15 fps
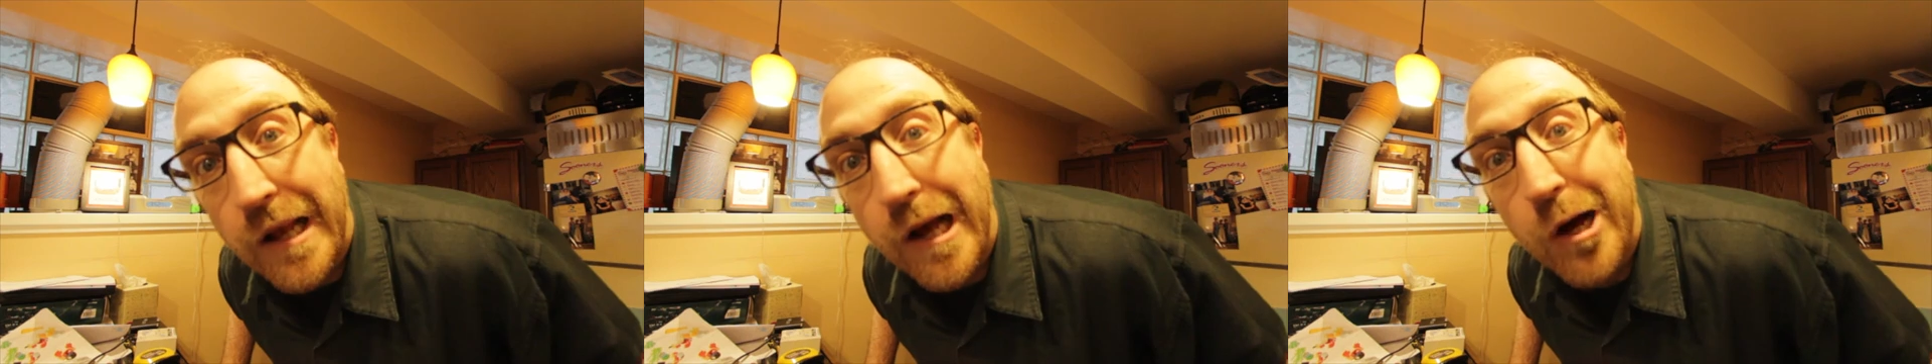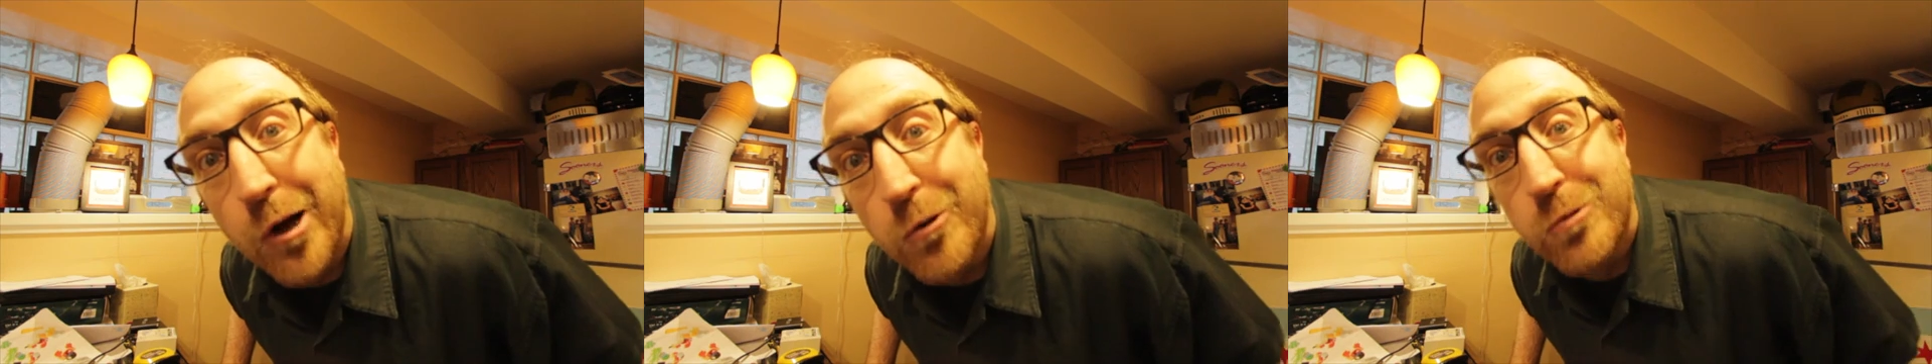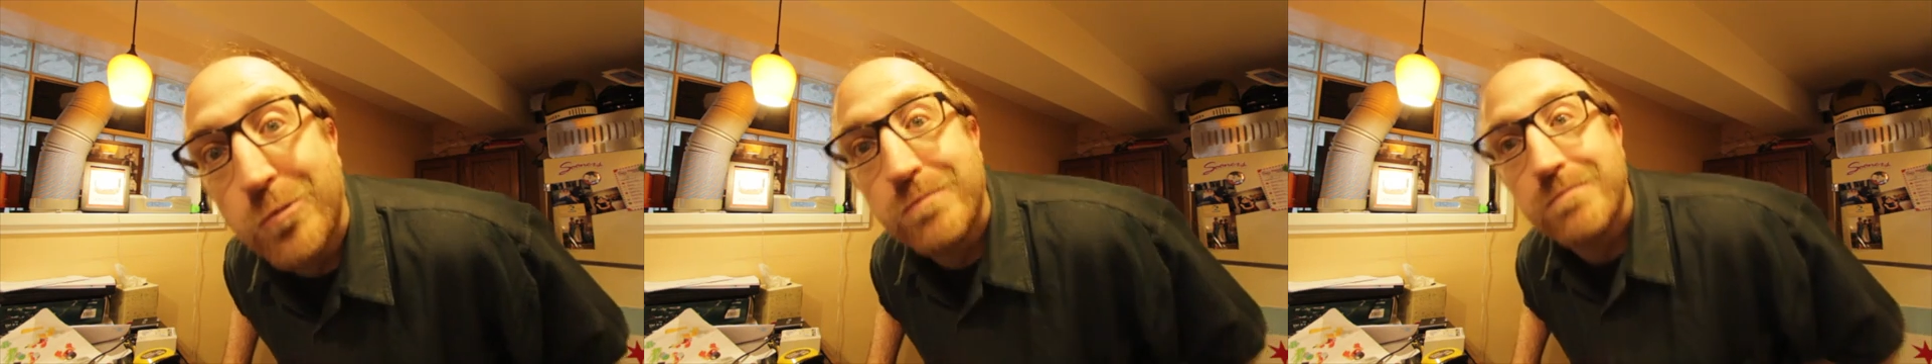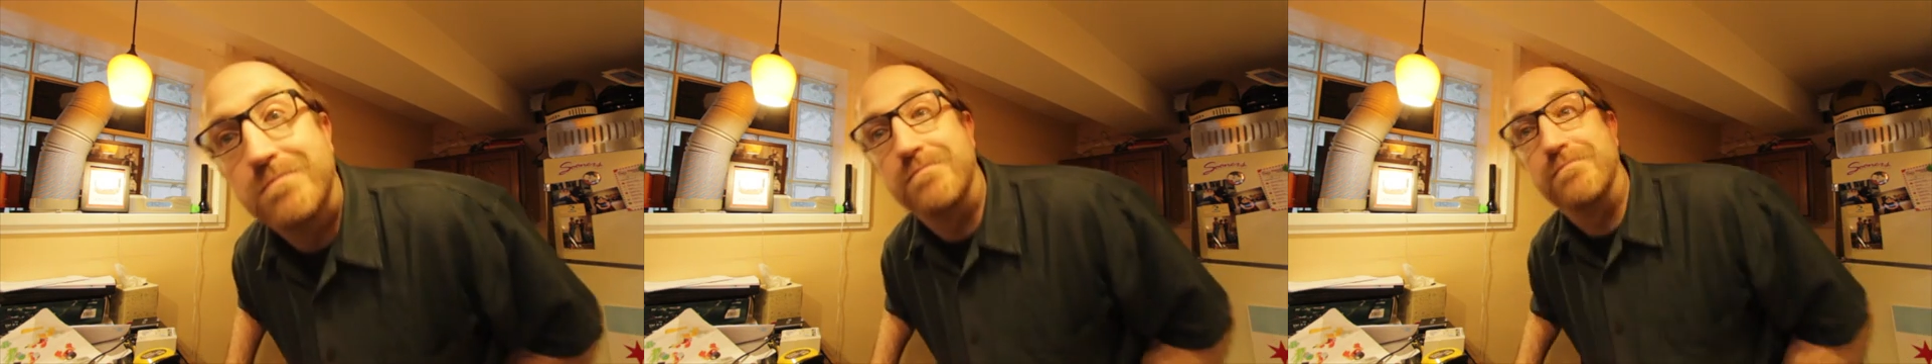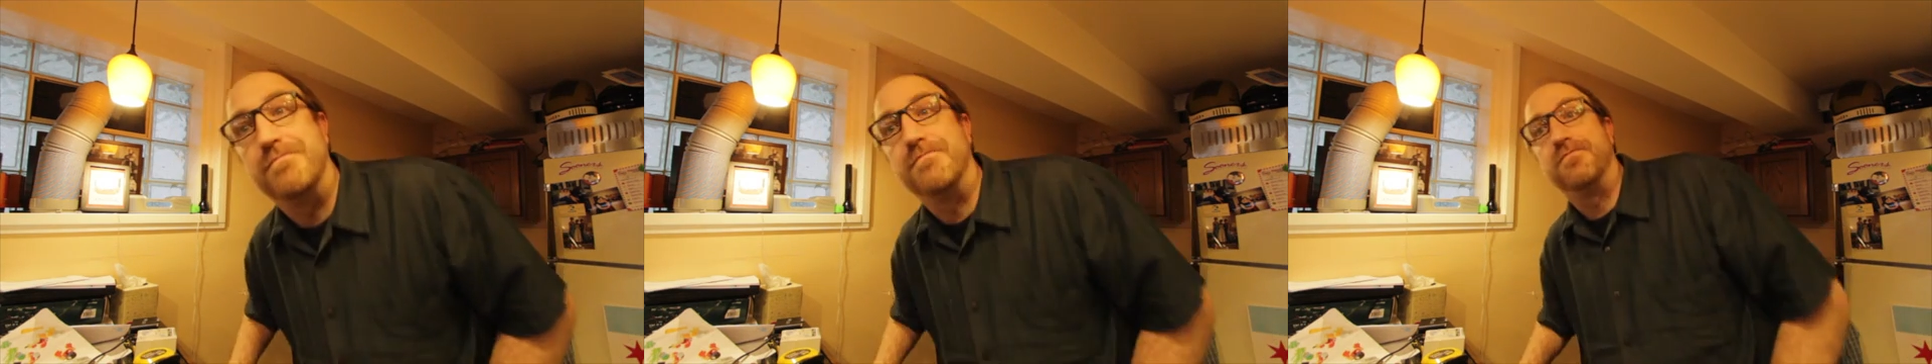Hello.
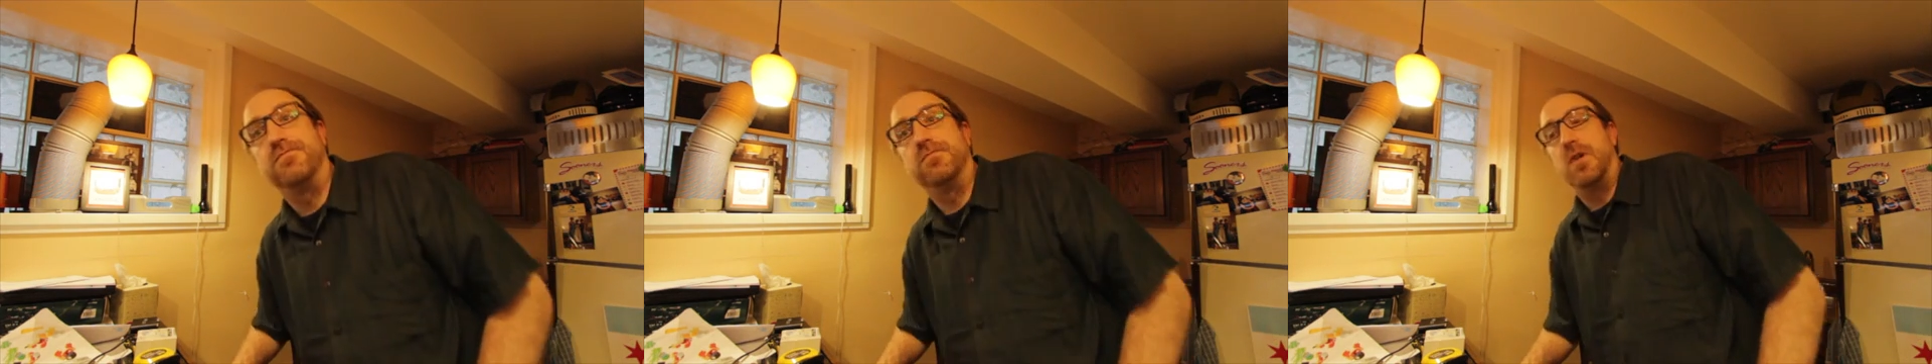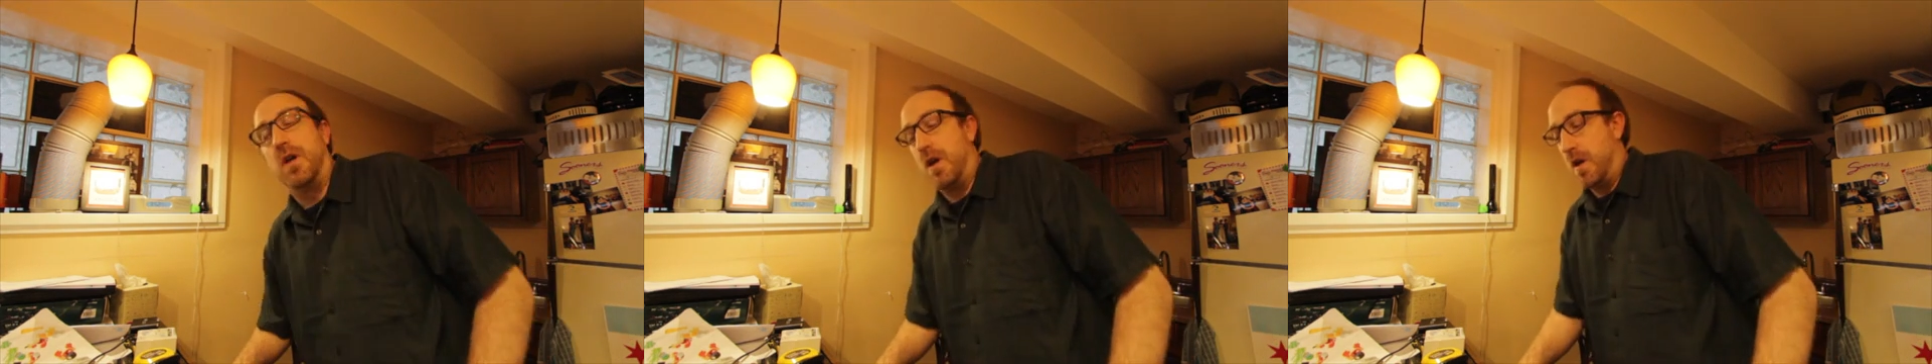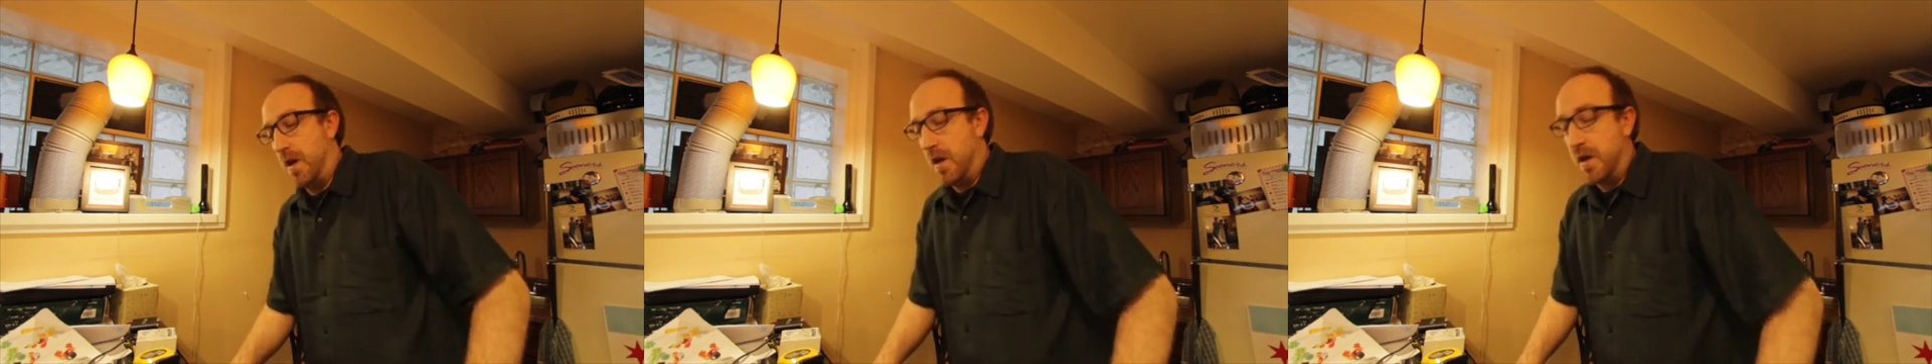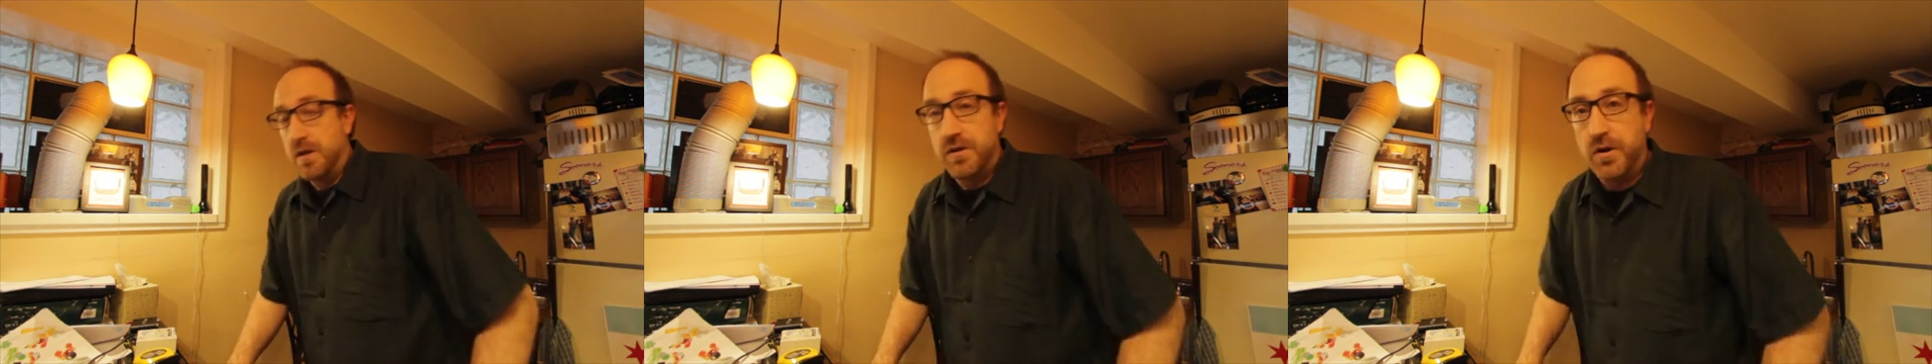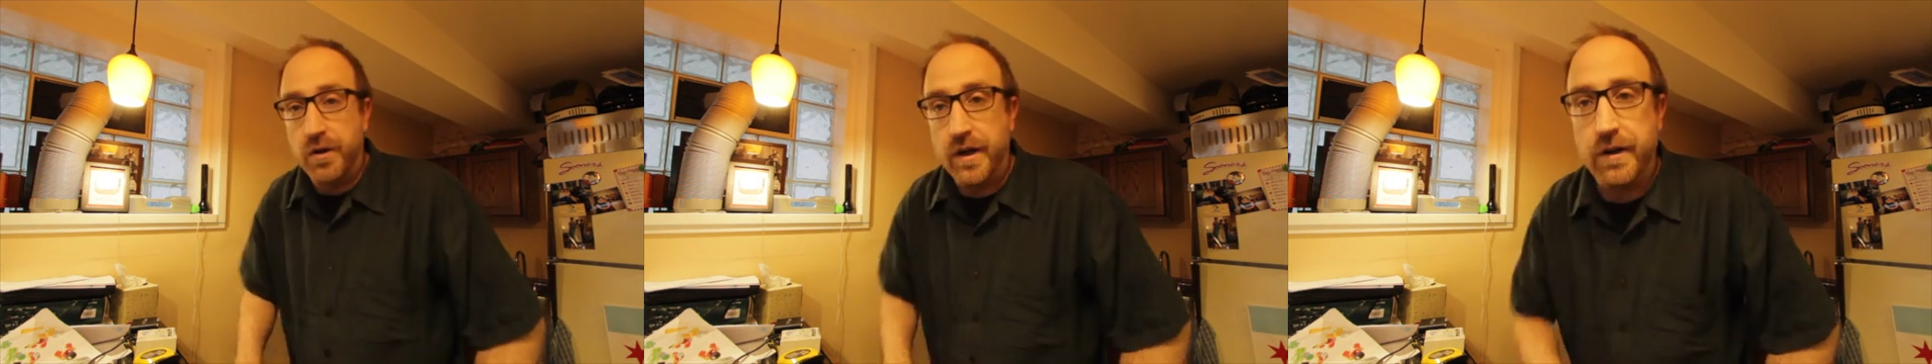
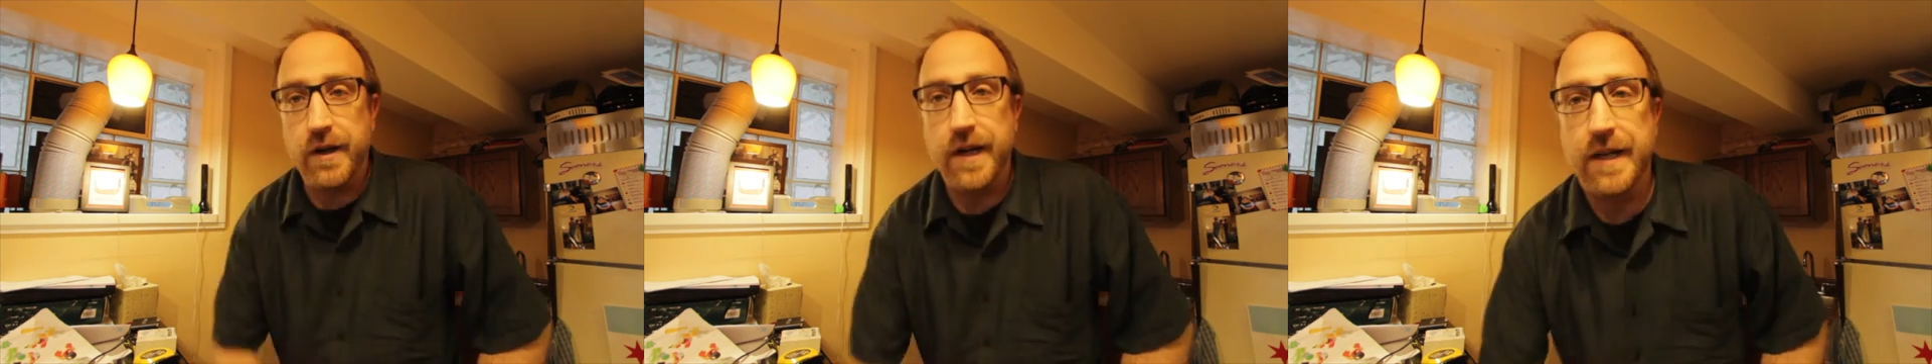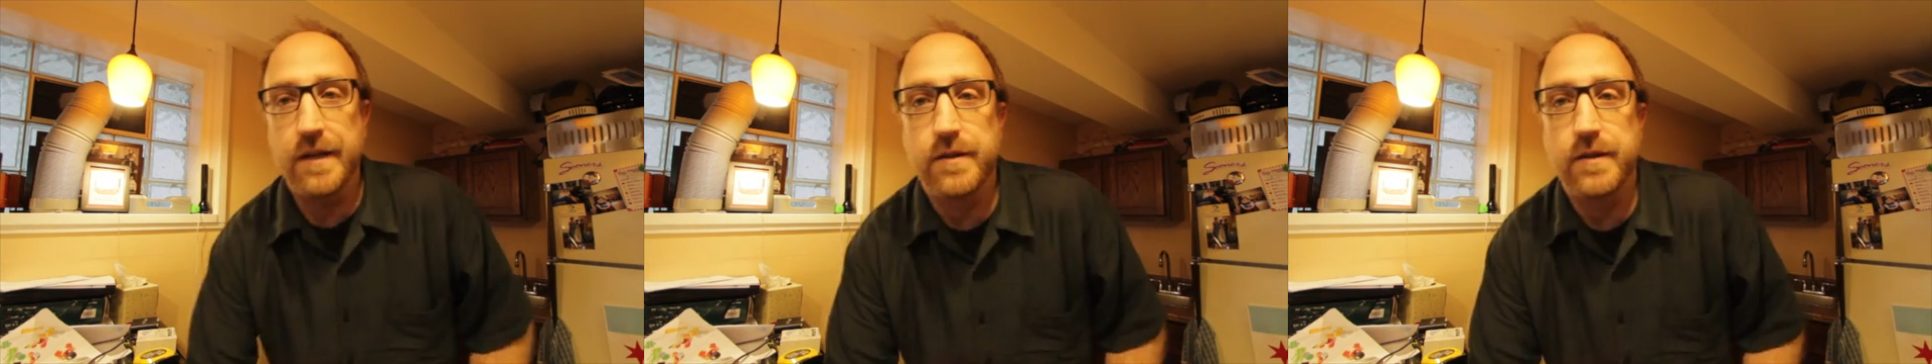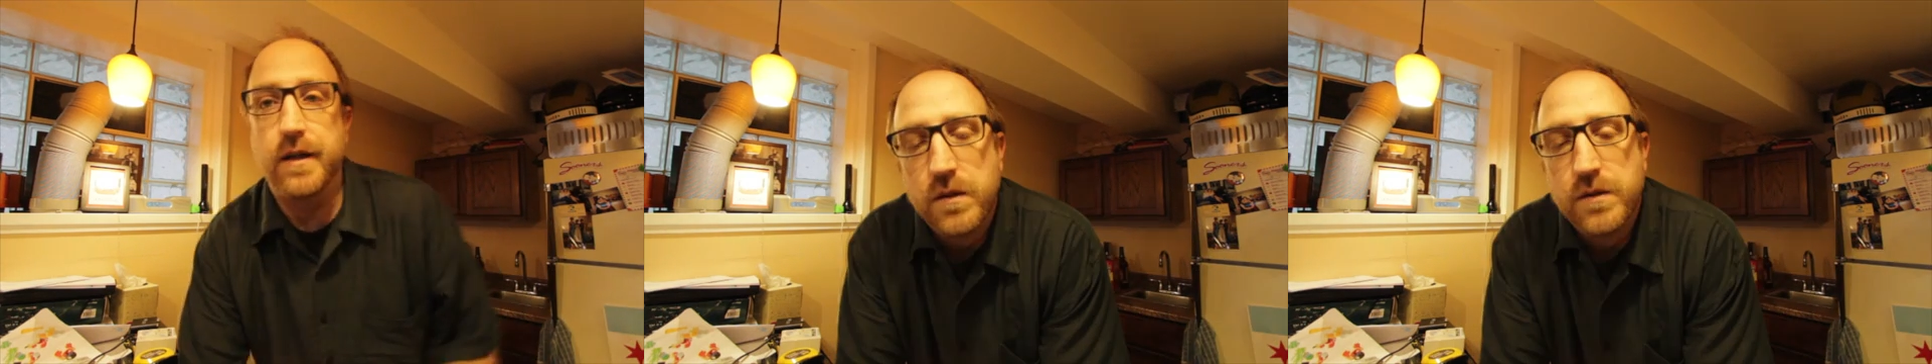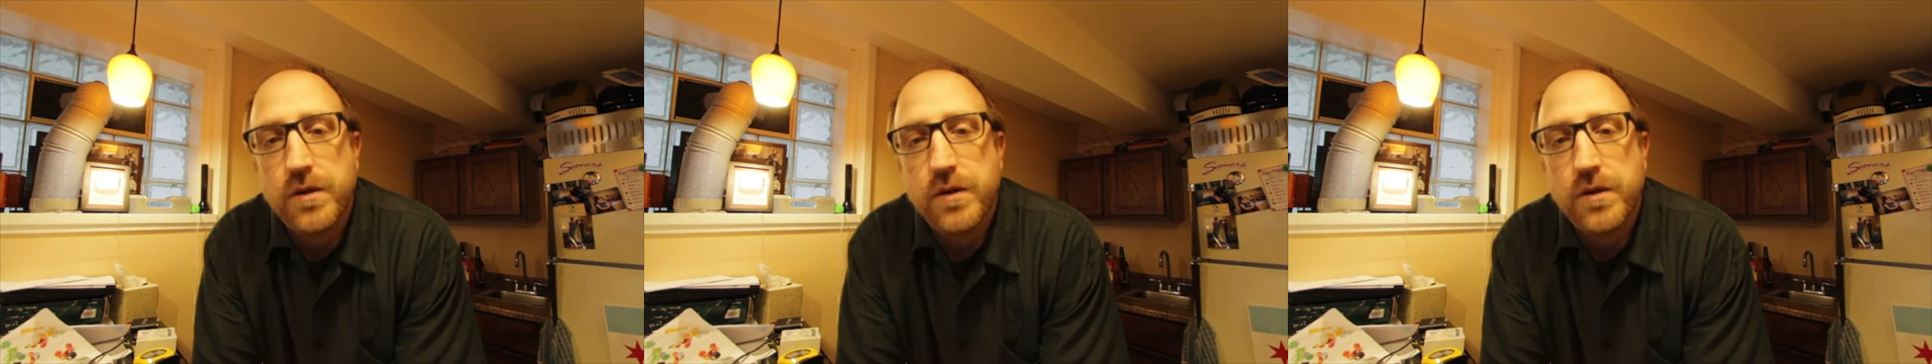So here it is.